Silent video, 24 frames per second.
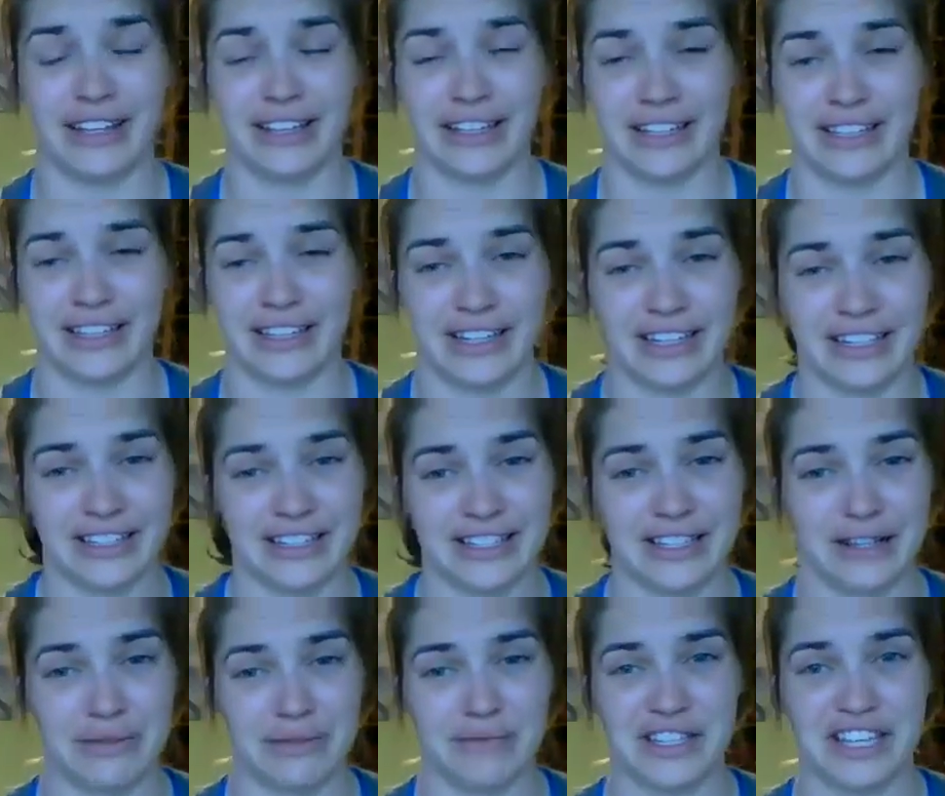Like, and it
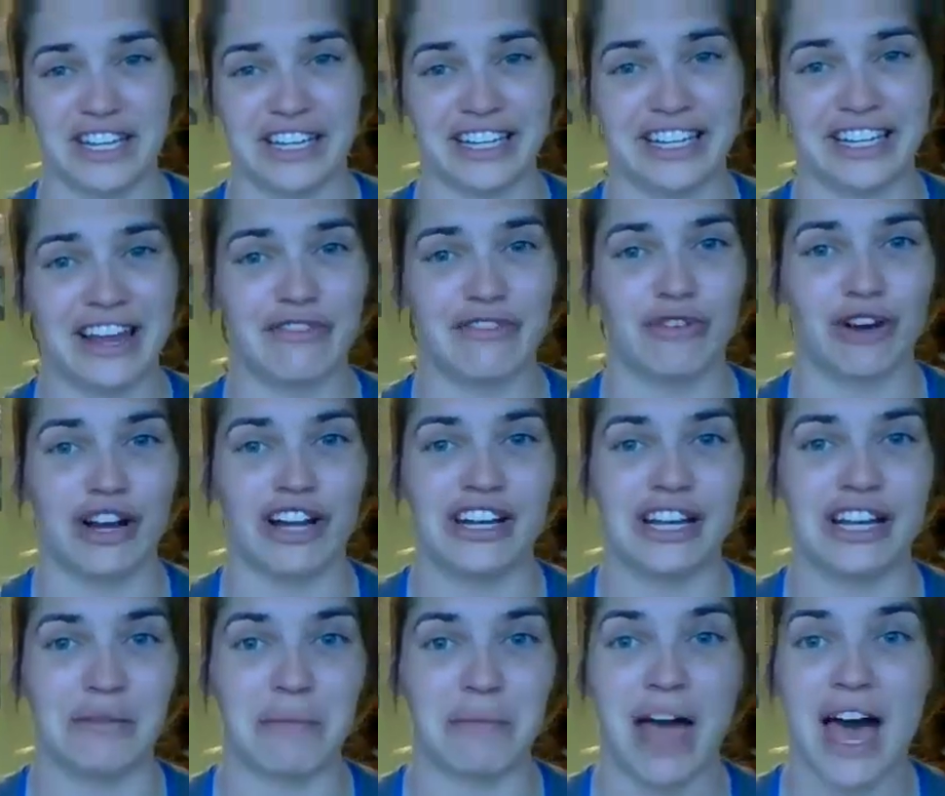seems like a
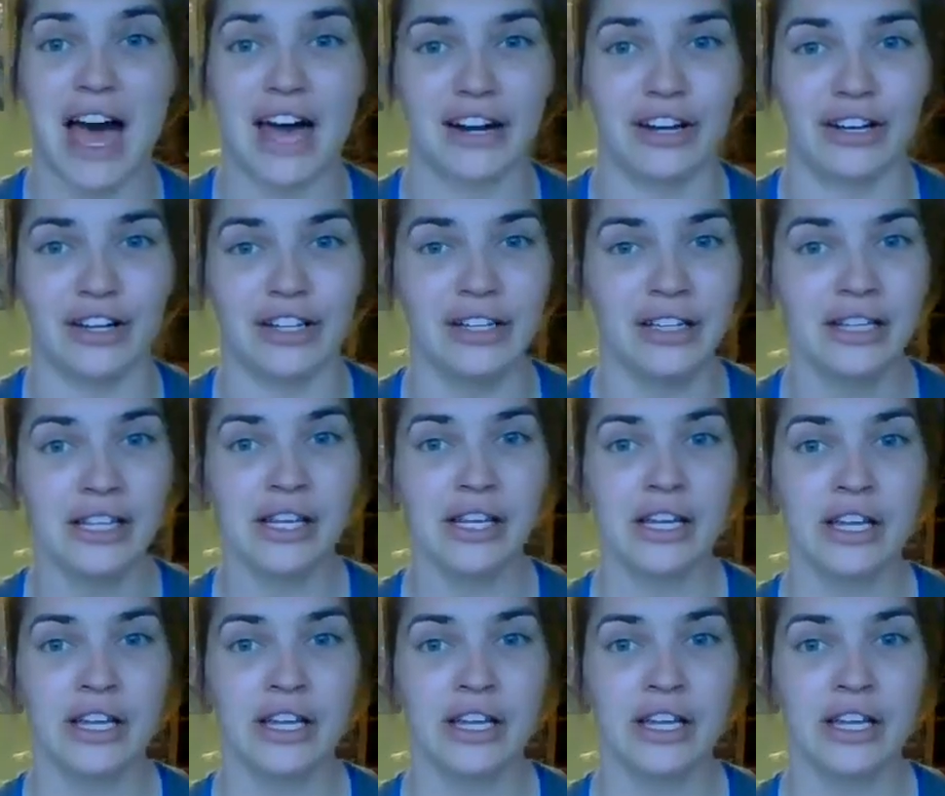never-ending battle.